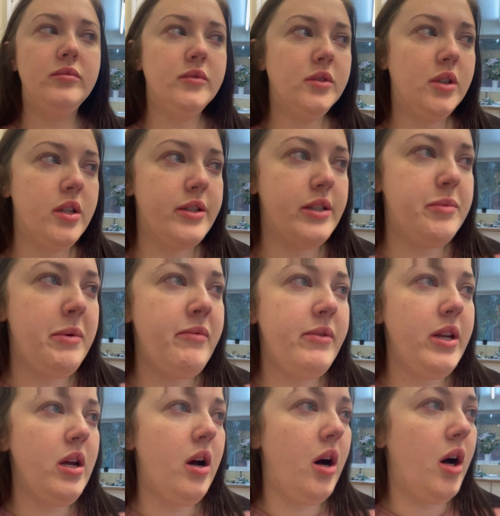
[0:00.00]
because it's been
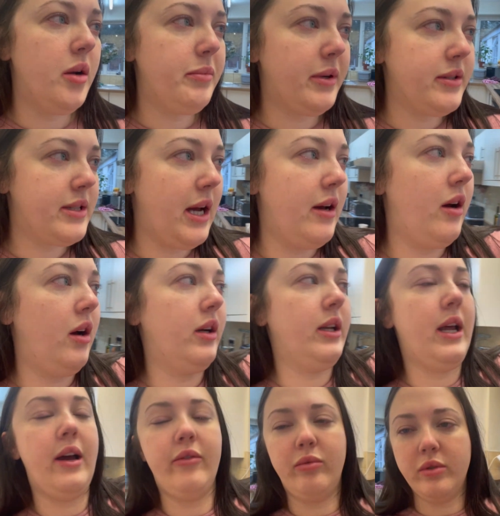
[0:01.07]
really hard because I'm
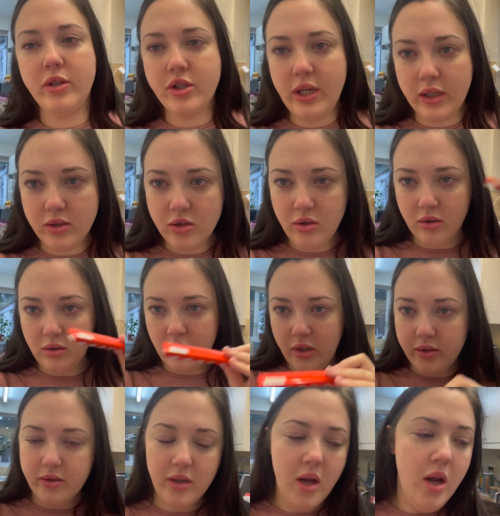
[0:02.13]
gonna have one of Jack's
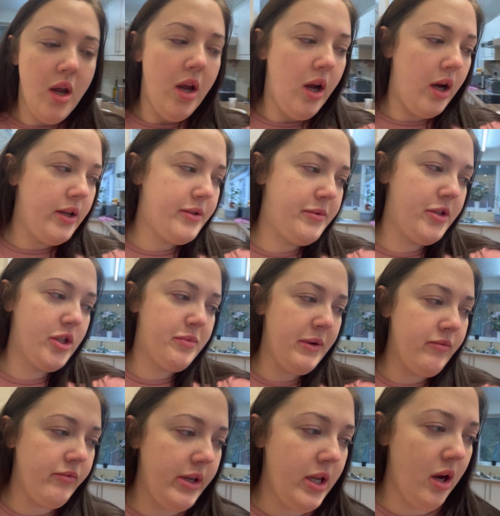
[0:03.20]
chocolates. It's just
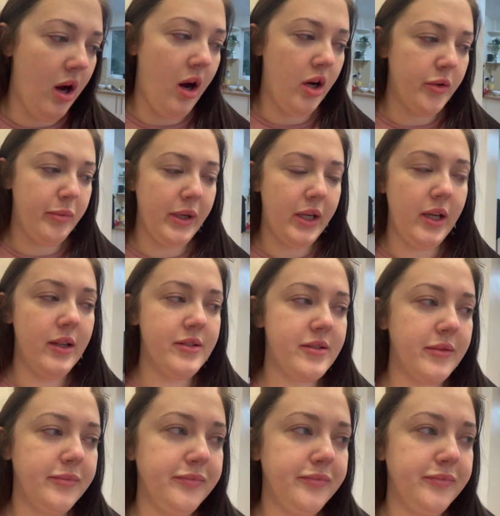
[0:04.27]
been really hard because